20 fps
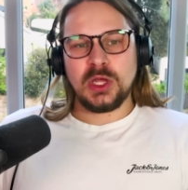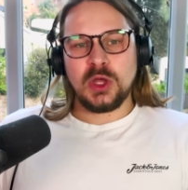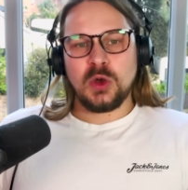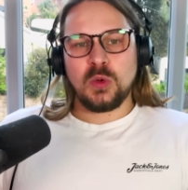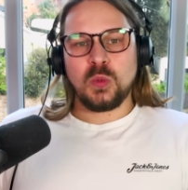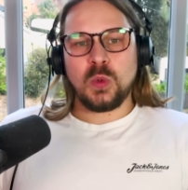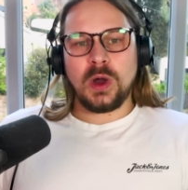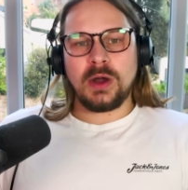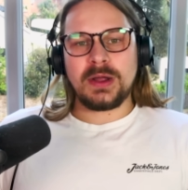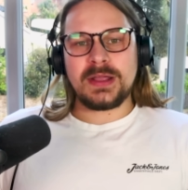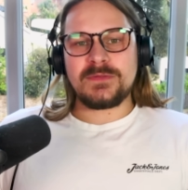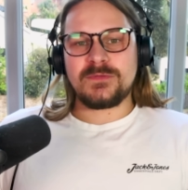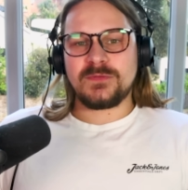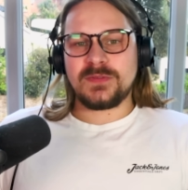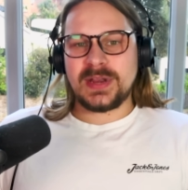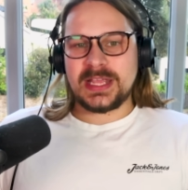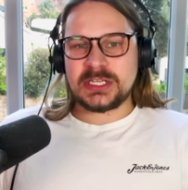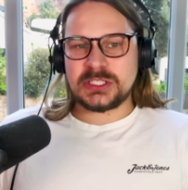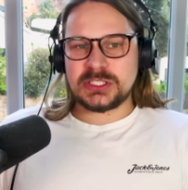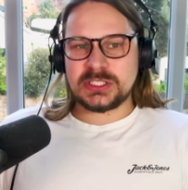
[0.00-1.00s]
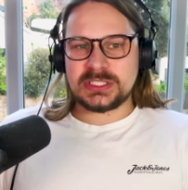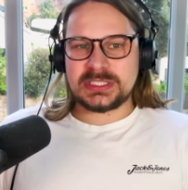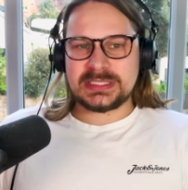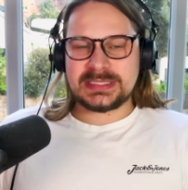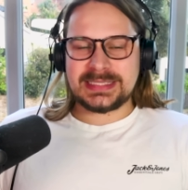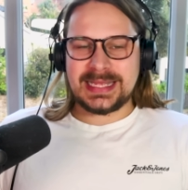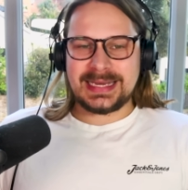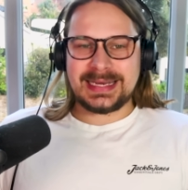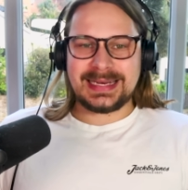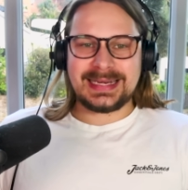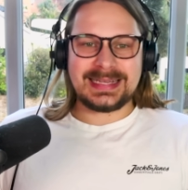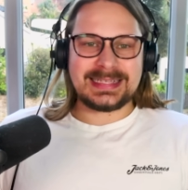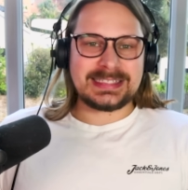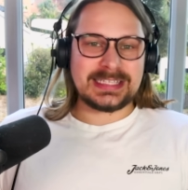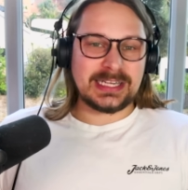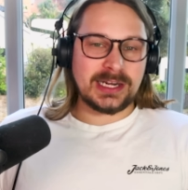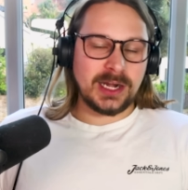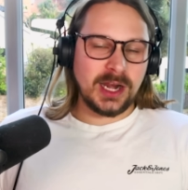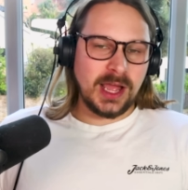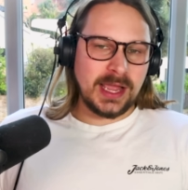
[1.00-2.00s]
while inflation steadily
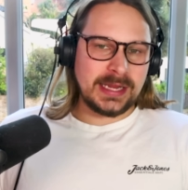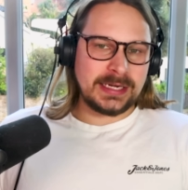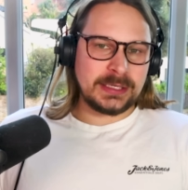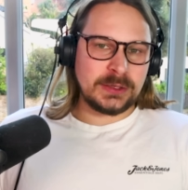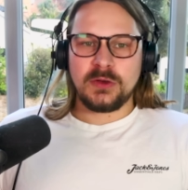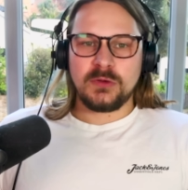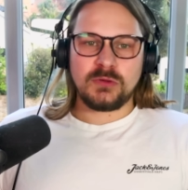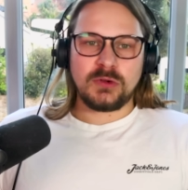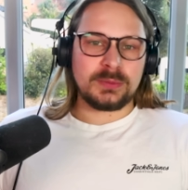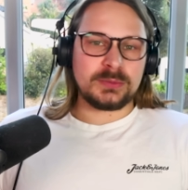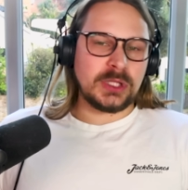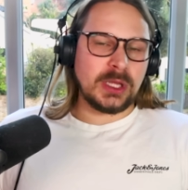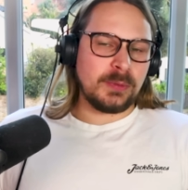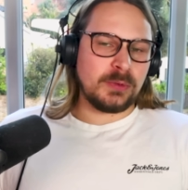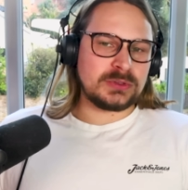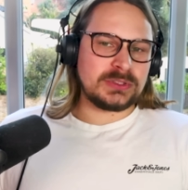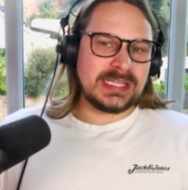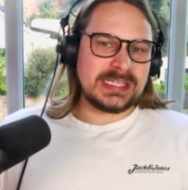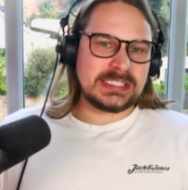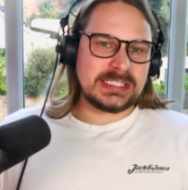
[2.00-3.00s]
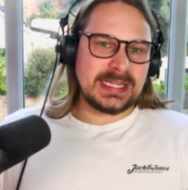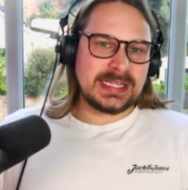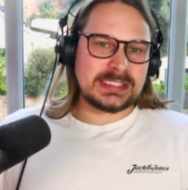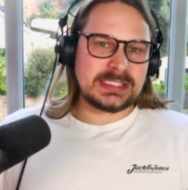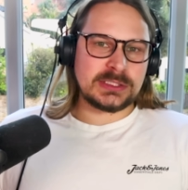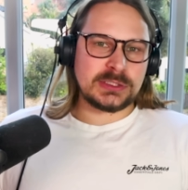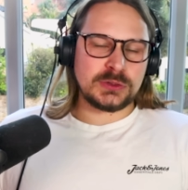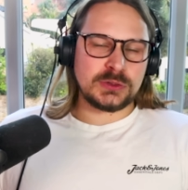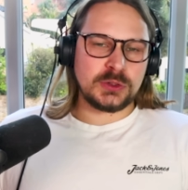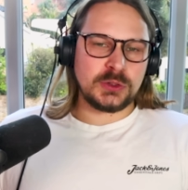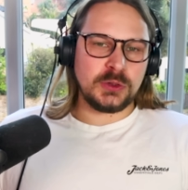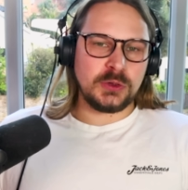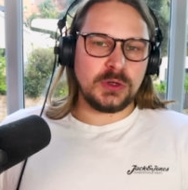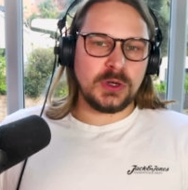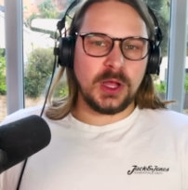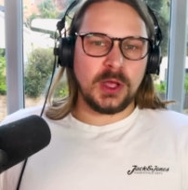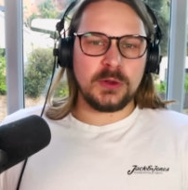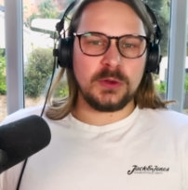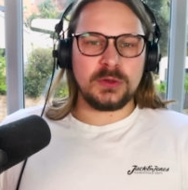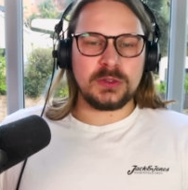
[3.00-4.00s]
declined from double digits to
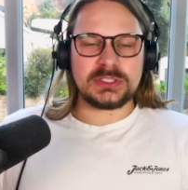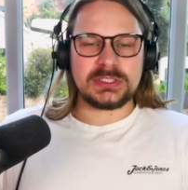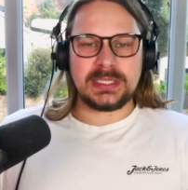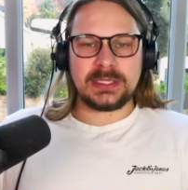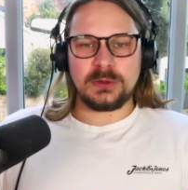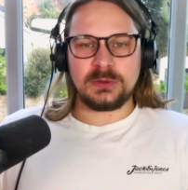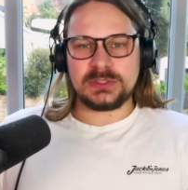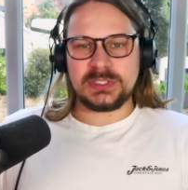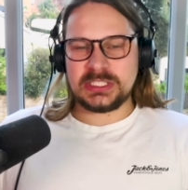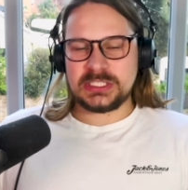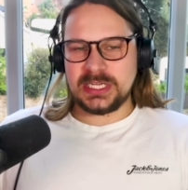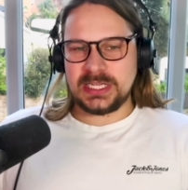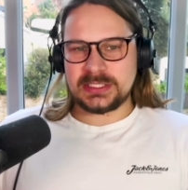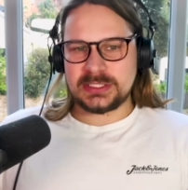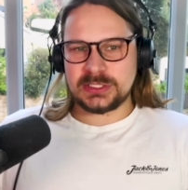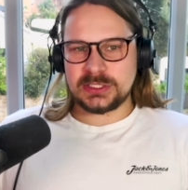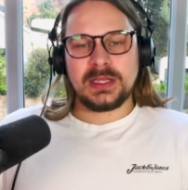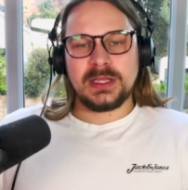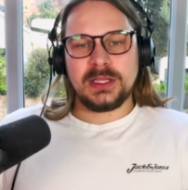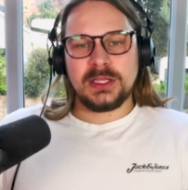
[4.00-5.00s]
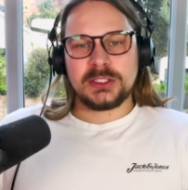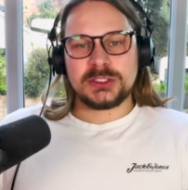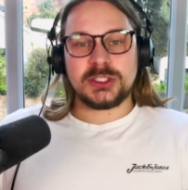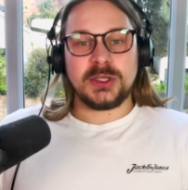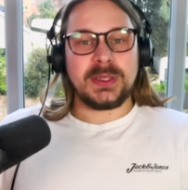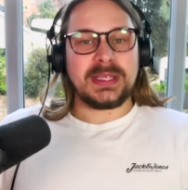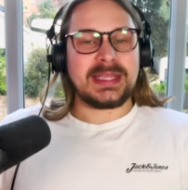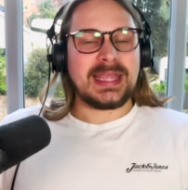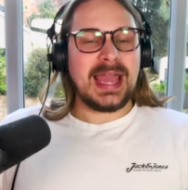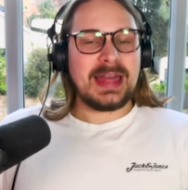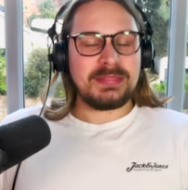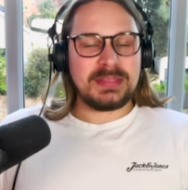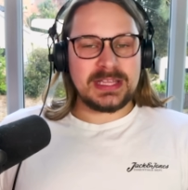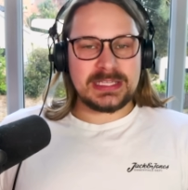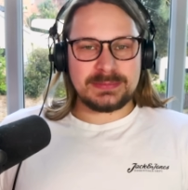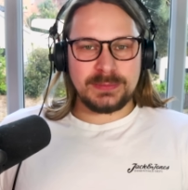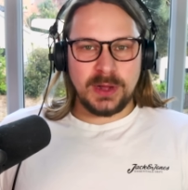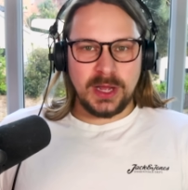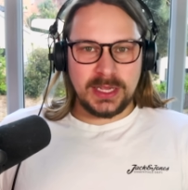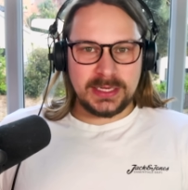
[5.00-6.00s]
low single digits. So in
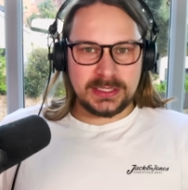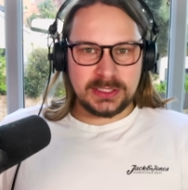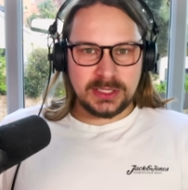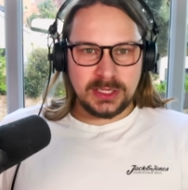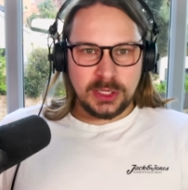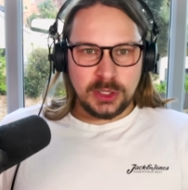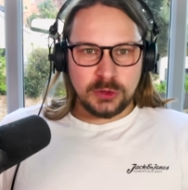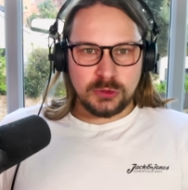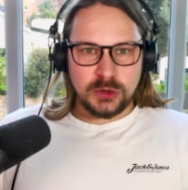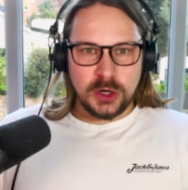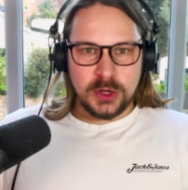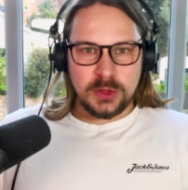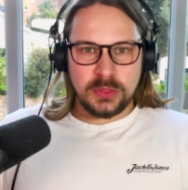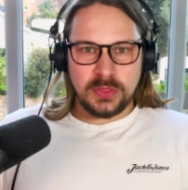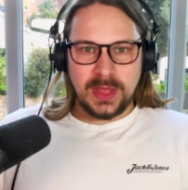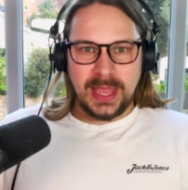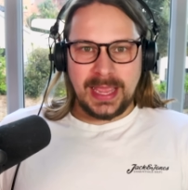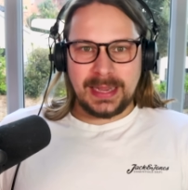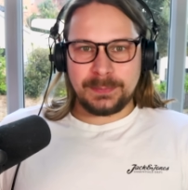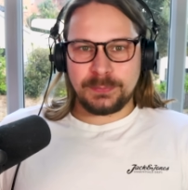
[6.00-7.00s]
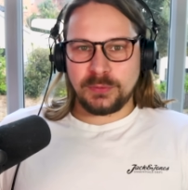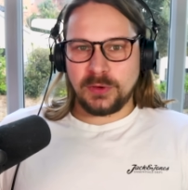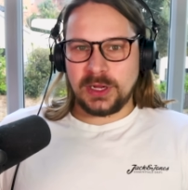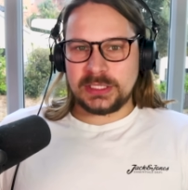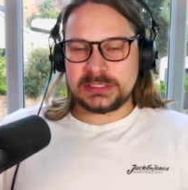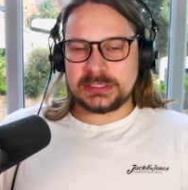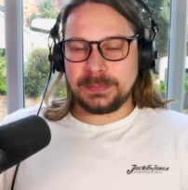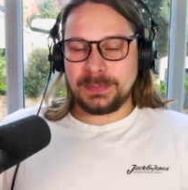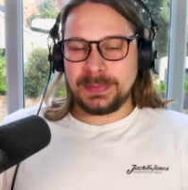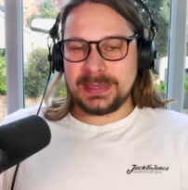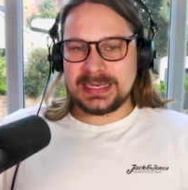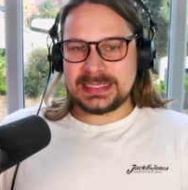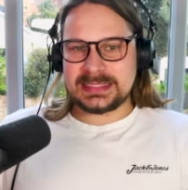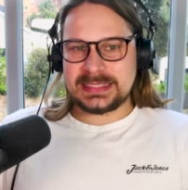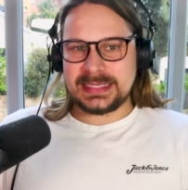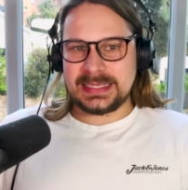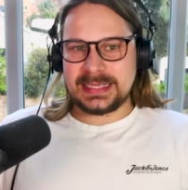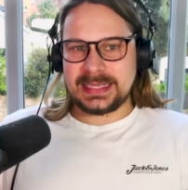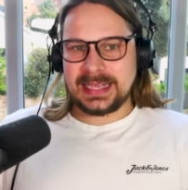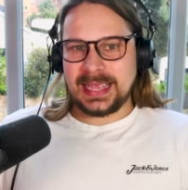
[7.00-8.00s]
Cathie's mind, growth and price
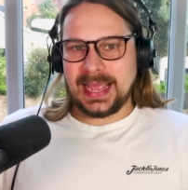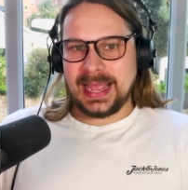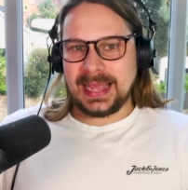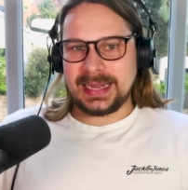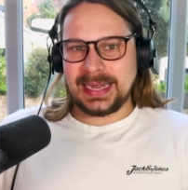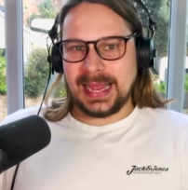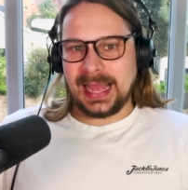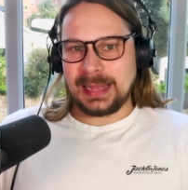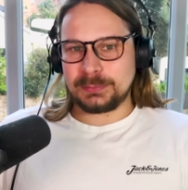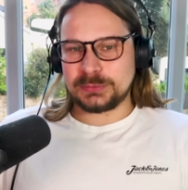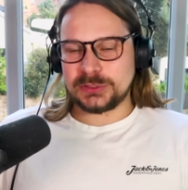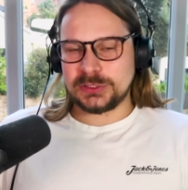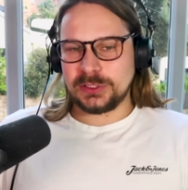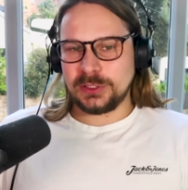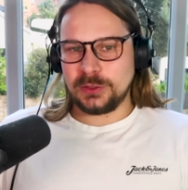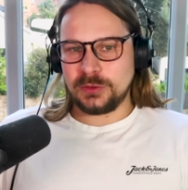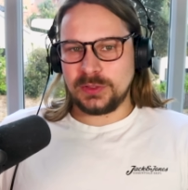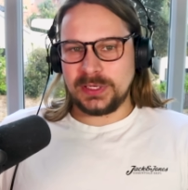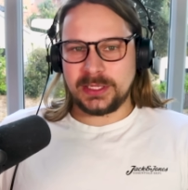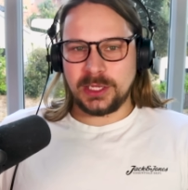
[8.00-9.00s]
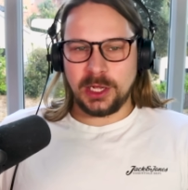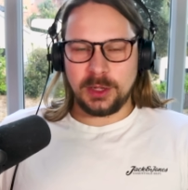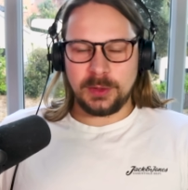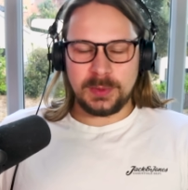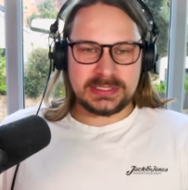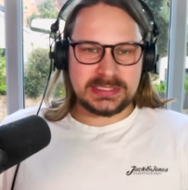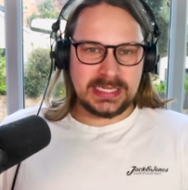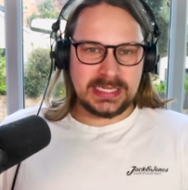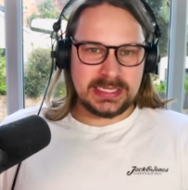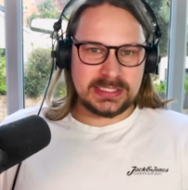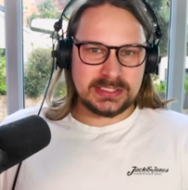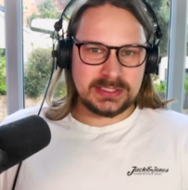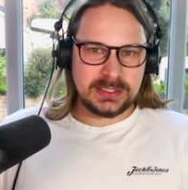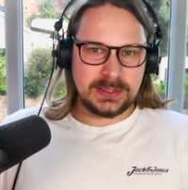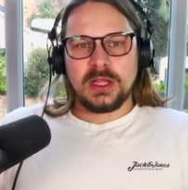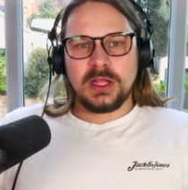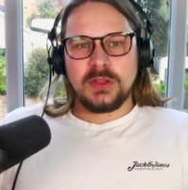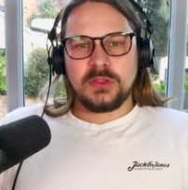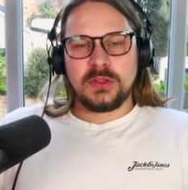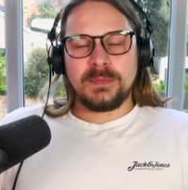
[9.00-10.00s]
stability can absolutely coexist.
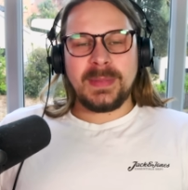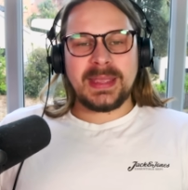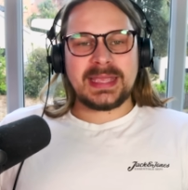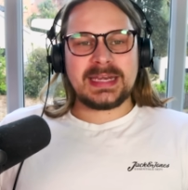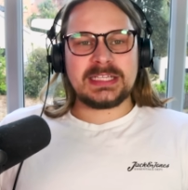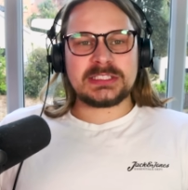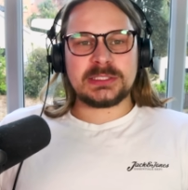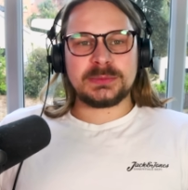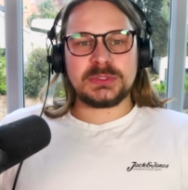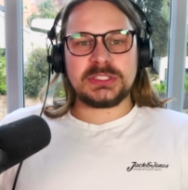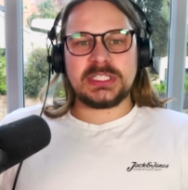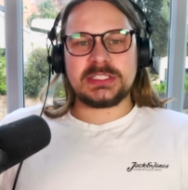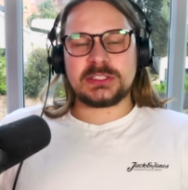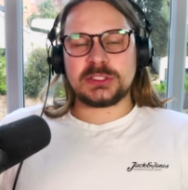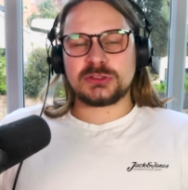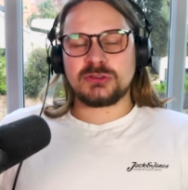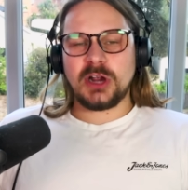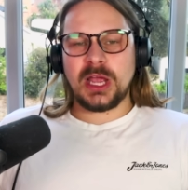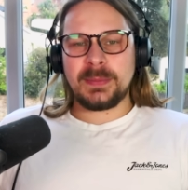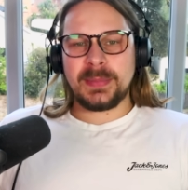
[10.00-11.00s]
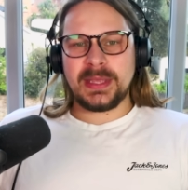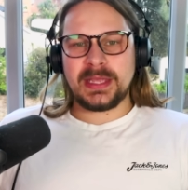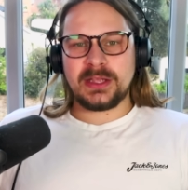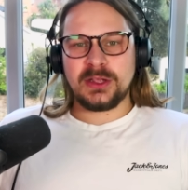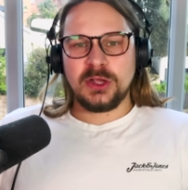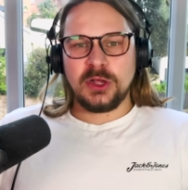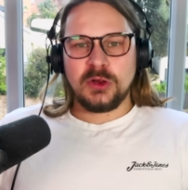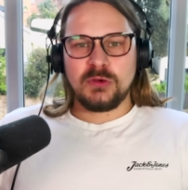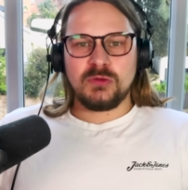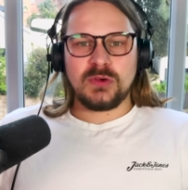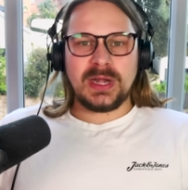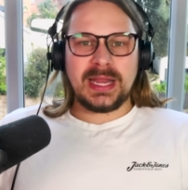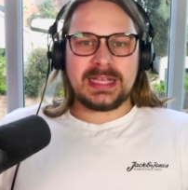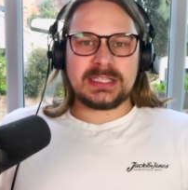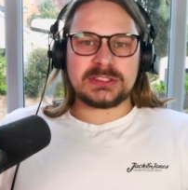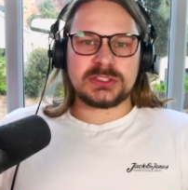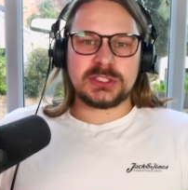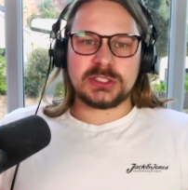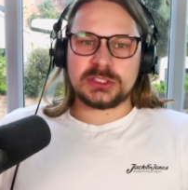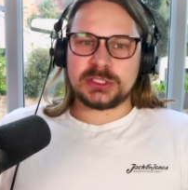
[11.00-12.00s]
The mechanism she's describing
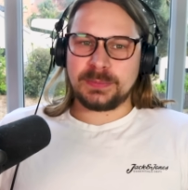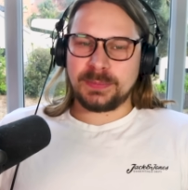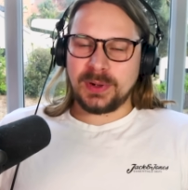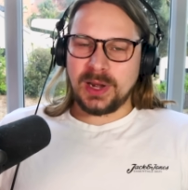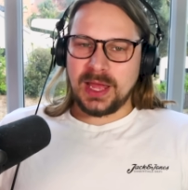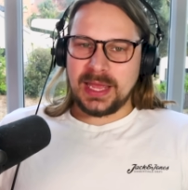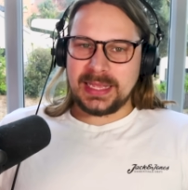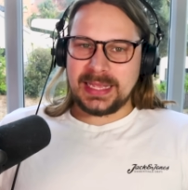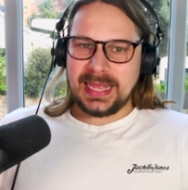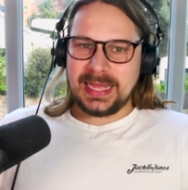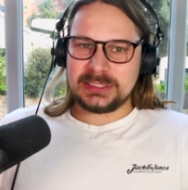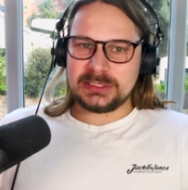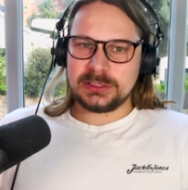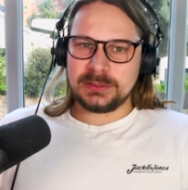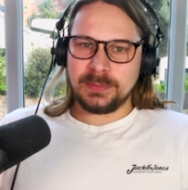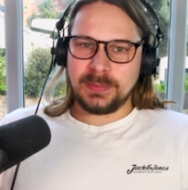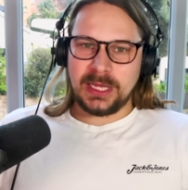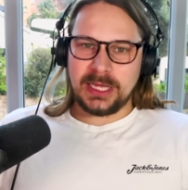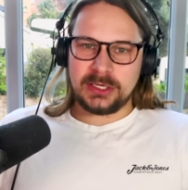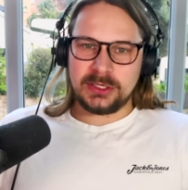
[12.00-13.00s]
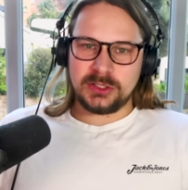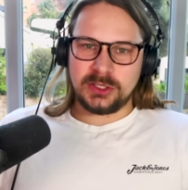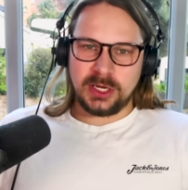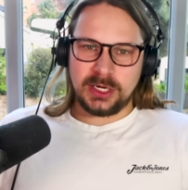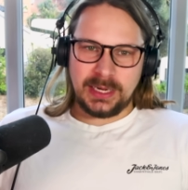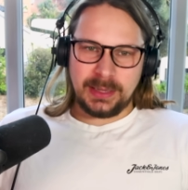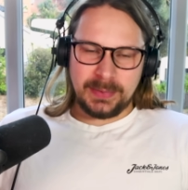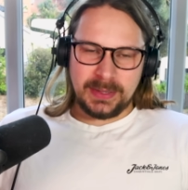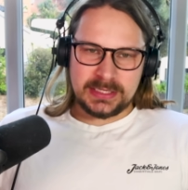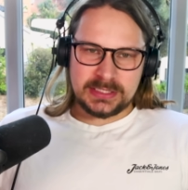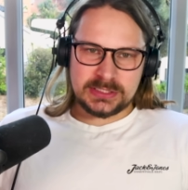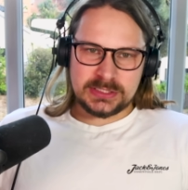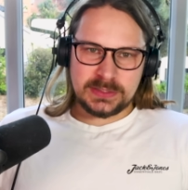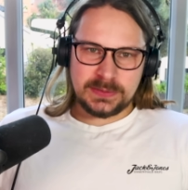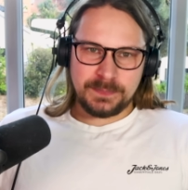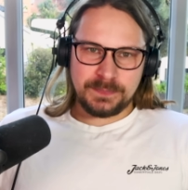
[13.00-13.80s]
relates to supply and demand dynamics.